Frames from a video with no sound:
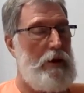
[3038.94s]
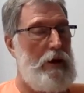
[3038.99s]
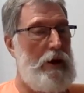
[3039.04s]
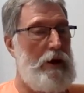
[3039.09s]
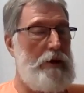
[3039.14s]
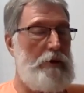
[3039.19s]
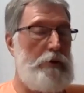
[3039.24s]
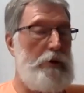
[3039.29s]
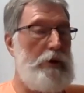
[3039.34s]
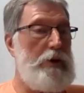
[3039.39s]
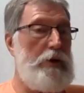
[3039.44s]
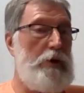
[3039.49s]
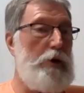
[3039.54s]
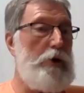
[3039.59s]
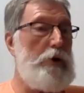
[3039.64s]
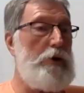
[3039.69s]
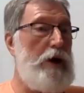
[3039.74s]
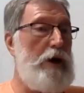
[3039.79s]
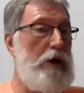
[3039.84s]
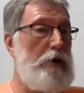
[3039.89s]
And we
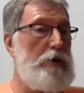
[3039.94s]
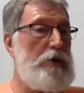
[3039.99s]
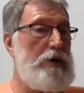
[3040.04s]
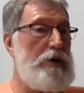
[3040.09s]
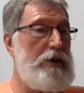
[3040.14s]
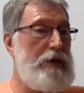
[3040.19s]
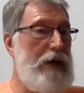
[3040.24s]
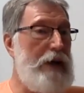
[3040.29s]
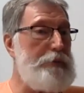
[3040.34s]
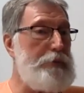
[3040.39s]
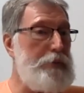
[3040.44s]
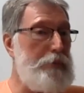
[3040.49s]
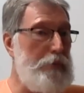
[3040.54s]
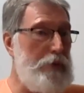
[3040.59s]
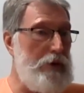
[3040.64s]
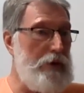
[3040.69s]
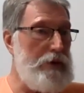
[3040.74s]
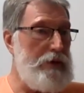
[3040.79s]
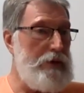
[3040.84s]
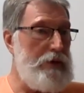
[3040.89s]
know how
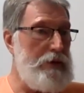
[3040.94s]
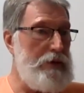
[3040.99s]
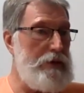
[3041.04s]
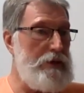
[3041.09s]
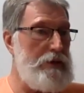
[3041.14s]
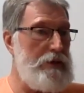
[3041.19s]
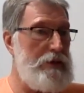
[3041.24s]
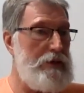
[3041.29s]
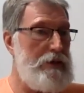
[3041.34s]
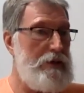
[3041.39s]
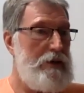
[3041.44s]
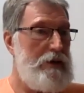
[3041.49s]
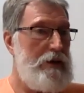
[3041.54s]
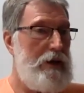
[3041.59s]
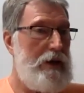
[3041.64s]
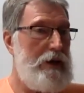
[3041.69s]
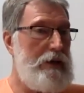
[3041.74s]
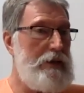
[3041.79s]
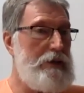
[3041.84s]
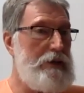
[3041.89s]
adaptable it is.
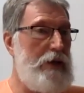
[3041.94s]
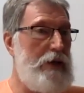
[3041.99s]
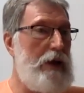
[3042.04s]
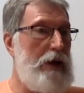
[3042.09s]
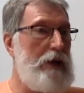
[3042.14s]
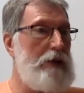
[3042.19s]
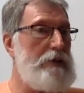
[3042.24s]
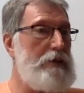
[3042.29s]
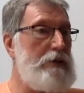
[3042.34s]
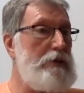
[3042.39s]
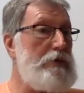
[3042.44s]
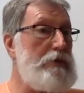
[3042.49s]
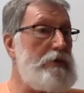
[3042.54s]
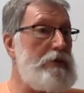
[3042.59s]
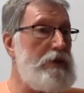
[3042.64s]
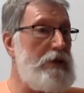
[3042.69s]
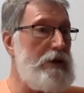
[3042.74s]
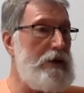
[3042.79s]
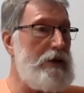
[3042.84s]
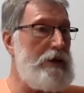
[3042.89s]
And in science,
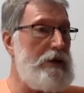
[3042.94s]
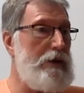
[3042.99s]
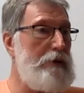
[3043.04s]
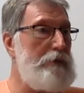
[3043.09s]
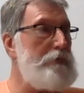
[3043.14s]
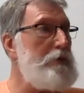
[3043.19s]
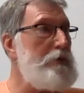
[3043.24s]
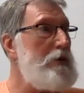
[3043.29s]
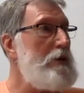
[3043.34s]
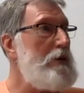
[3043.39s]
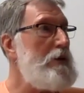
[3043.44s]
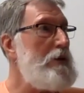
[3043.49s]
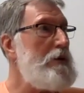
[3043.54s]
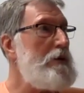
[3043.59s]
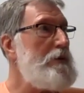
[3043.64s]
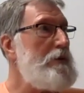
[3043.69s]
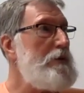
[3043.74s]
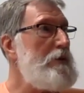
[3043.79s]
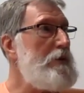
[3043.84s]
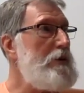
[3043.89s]
interesting enough,
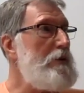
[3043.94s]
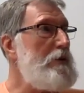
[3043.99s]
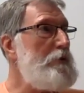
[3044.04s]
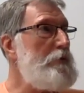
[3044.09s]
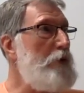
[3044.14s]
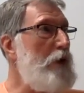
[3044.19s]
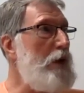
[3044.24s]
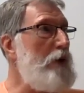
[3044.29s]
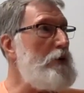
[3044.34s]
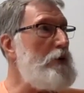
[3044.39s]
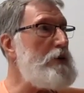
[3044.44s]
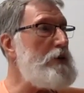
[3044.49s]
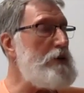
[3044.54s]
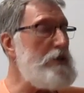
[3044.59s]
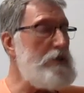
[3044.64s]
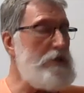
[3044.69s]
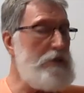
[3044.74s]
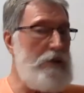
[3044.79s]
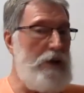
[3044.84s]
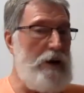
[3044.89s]
the virus
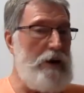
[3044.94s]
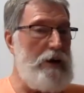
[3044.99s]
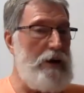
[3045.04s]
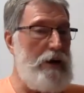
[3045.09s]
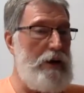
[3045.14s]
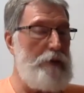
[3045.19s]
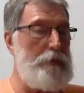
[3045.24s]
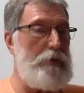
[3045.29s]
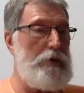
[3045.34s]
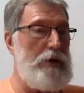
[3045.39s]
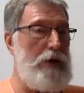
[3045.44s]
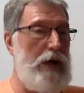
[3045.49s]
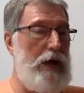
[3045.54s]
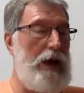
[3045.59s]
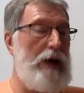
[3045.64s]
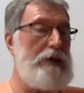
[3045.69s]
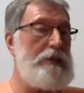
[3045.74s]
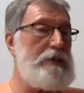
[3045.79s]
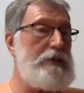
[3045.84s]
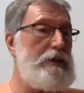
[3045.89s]
is not labeled
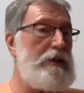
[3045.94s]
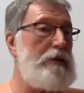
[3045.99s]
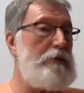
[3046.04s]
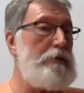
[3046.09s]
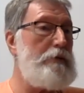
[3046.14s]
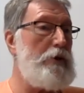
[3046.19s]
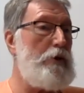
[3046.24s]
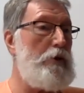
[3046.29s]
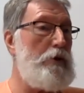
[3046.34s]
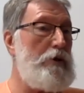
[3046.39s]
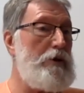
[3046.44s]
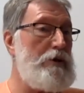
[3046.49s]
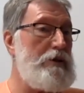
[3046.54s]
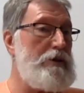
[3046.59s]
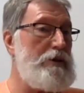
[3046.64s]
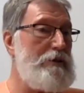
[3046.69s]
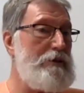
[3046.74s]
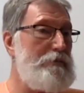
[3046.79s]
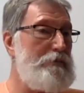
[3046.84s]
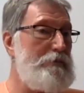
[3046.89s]
as a living
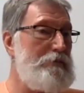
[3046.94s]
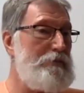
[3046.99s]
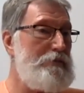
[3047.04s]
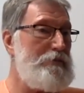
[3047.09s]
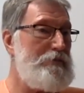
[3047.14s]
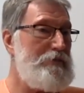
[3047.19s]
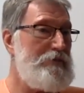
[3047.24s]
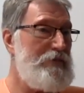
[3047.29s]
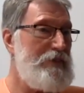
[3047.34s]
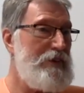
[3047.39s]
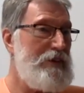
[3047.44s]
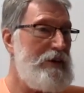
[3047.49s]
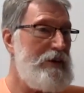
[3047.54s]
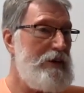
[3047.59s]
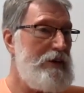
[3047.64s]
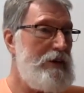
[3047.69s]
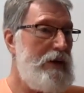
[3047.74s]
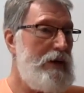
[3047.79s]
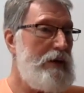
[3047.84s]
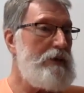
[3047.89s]
organism.
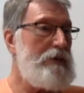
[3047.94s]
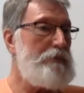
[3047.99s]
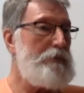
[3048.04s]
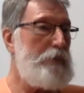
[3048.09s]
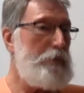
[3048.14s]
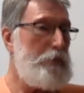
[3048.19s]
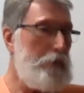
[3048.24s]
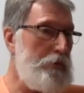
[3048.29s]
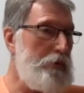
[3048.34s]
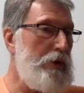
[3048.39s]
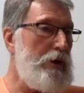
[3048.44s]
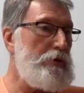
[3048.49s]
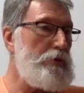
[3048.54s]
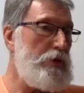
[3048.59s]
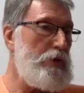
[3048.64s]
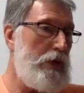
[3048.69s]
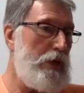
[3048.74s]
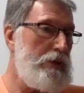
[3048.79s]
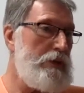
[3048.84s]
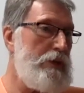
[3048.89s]
I think people have now
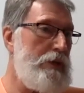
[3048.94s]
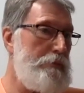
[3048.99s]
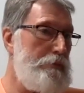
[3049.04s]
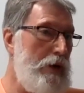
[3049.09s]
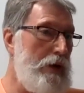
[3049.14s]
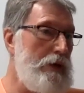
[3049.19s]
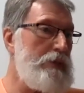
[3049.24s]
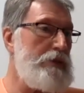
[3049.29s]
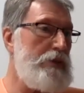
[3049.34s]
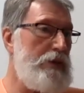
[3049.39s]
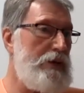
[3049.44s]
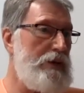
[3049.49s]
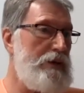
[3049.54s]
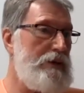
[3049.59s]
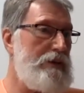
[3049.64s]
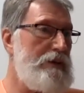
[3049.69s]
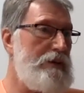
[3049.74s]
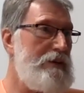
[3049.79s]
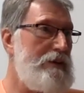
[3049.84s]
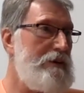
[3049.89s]
changed their minds on it,